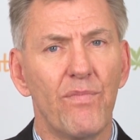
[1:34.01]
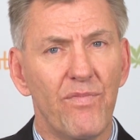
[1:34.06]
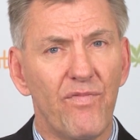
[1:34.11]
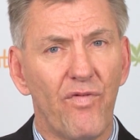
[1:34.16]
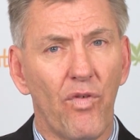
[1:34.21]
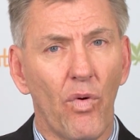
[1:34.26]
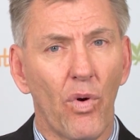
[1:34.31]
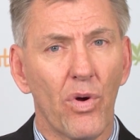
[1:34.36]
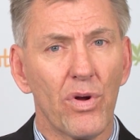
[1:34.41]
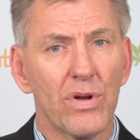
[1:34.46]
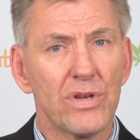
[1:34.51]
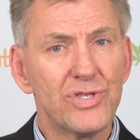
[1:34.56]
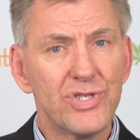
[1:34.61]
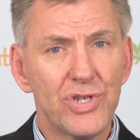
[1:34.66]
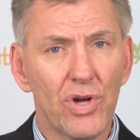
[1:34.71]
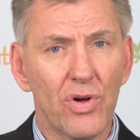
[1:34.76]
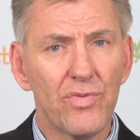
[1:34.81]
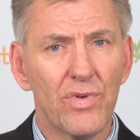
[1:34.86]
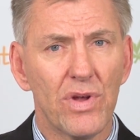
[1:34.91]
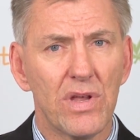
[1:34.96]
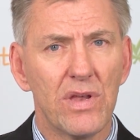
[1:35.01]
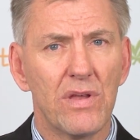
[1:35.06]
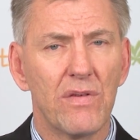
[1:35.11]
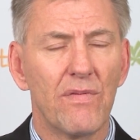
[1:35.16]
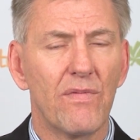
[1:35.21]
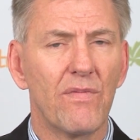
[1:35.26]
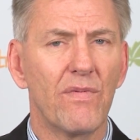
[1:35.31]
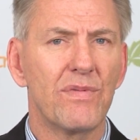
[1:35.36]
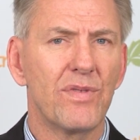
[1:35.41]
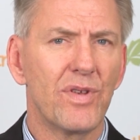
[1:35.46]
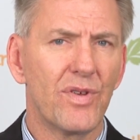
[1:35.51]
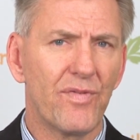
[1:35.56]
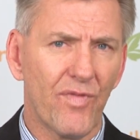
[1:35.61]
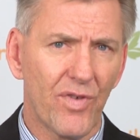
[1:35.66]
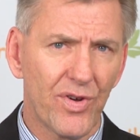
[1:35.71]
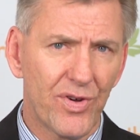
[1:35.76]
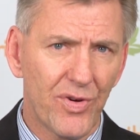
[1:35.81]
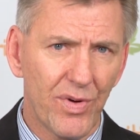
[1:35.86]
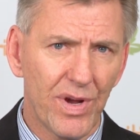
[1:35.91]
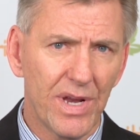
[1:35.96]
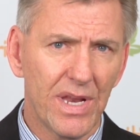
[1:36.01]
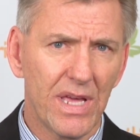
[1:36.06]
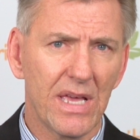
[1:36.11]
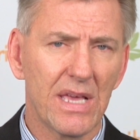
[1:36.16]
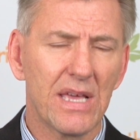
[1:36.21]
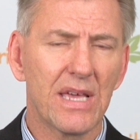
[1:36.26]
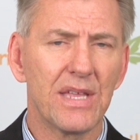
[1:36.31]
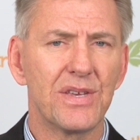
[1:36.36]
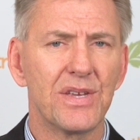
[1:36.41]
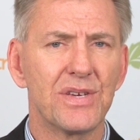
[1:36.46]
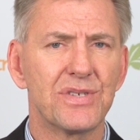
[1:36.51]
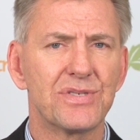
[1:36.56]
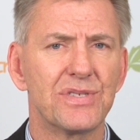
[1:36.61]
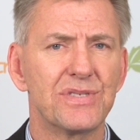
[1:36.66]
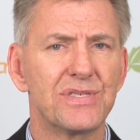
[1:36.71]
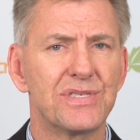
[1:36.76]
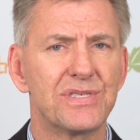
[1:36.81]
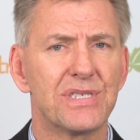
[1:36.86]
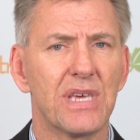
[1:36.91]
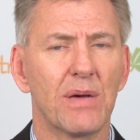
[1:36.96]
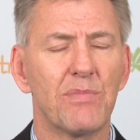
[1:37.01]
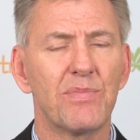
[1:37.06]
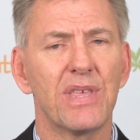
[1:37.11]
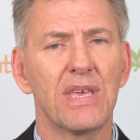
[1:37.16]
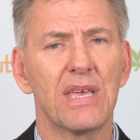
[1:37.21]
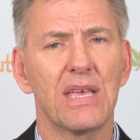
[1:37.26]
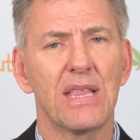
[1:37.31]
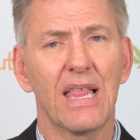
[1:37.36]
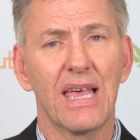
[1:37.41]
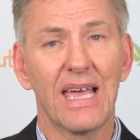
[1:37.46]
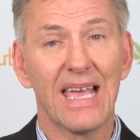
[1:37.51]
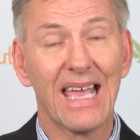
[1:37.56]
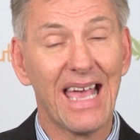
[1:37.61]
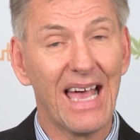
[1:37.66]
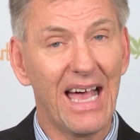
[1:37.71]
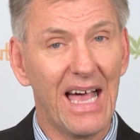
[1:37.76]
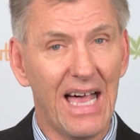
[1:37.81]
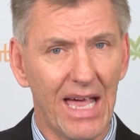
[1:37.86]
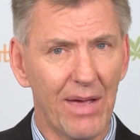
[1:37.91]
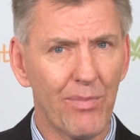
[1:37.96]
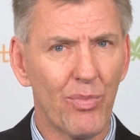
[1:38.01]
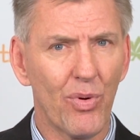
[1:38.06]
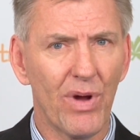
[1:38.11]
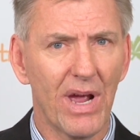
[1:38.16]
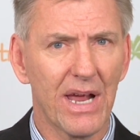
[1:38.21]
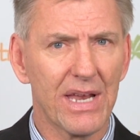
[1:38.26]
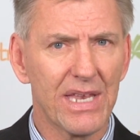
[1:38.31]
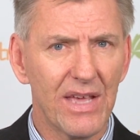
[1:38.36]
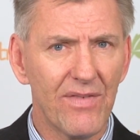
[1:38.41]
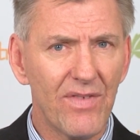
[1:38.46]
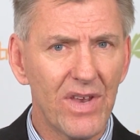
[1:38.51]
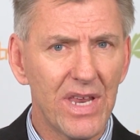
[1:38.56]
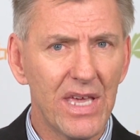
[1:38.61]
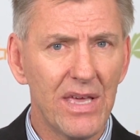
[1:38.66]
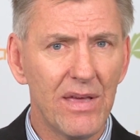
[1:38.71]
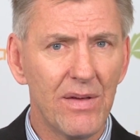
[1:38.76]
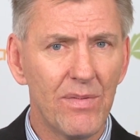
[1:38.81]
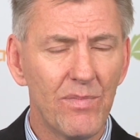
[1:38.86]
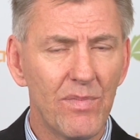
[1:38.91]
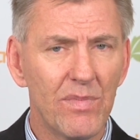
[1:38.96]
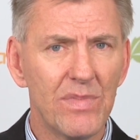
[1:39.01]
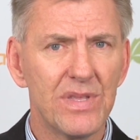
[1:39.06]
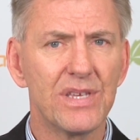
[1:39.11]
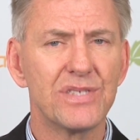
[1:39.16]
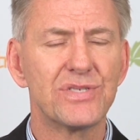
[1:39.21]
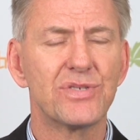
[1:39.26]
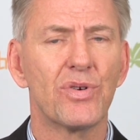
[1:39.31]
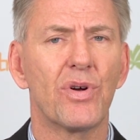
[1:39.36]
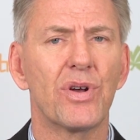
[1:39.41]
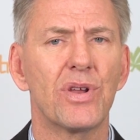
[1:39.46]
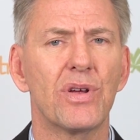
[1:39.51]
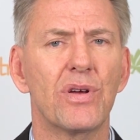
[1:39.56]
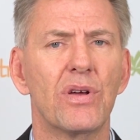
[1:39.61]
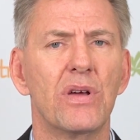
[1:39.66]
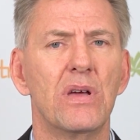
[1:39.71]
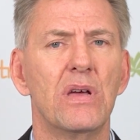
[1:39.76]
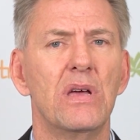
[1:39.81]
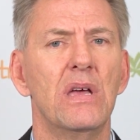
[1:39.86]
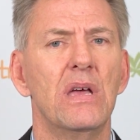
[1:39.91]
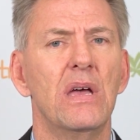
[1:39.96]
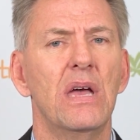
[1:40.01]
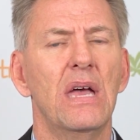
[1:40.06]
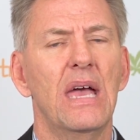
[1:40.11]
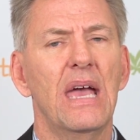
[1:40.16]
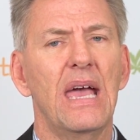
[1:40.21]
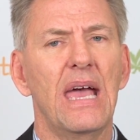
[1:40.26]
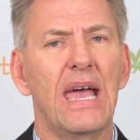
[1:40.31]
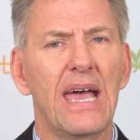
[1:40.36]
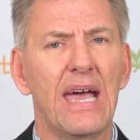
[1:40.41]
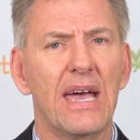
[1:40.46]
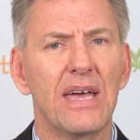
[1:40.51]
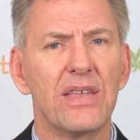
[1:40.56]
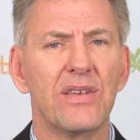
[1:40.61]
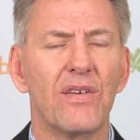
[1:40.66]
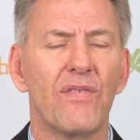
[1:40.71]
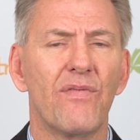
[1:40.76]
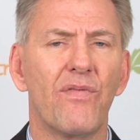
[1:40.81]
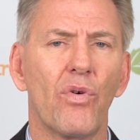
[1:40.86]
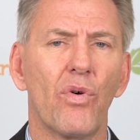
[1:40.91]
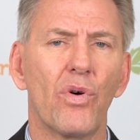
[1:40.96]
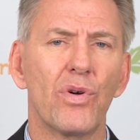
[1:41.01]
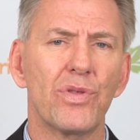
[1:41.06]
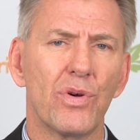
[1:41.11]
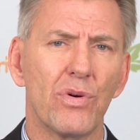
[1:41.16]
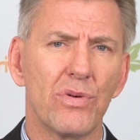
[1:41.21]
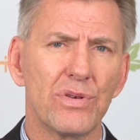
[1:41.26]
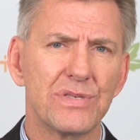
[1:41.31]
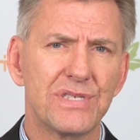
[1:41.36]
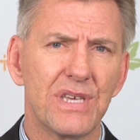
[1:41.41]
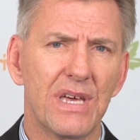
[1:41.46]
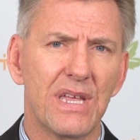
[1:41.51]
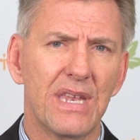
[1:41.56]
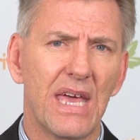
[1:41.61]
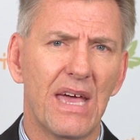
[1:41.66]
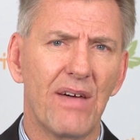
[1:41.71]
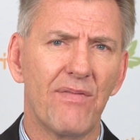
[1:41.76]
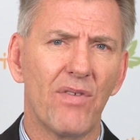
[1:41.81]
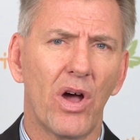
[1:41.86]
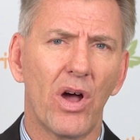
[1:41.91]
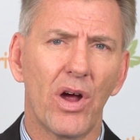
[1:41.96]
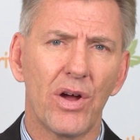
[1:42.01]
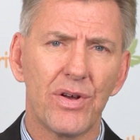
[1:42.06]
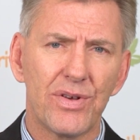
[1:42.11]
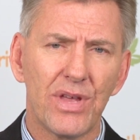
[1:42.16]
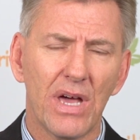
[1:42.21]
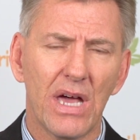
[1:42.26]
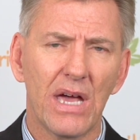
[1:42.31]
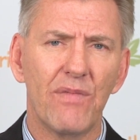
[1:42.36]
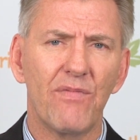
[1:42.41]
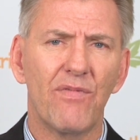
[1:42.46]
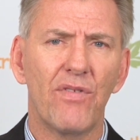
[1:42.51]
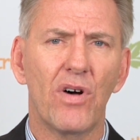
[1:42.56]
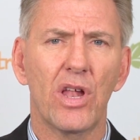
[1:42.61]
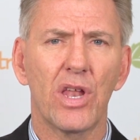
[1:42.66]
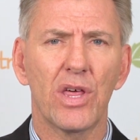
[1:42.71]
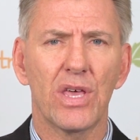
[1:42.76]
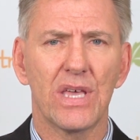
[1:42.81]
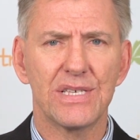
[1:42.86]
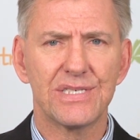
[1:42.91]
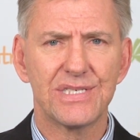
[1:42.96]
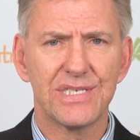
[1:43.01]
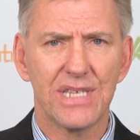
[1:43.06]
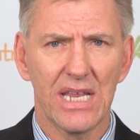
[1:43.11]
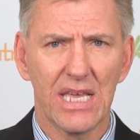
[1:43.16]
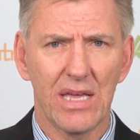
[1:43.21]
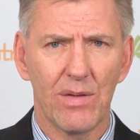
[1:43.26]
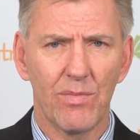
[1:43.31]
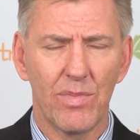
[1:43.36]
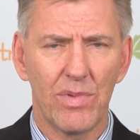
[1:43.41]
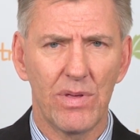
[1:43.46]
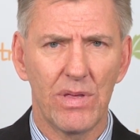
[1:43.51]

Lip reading: for children, for treating conditions, something like hyperactivity disorder, and for those that have a hard time falling asleep.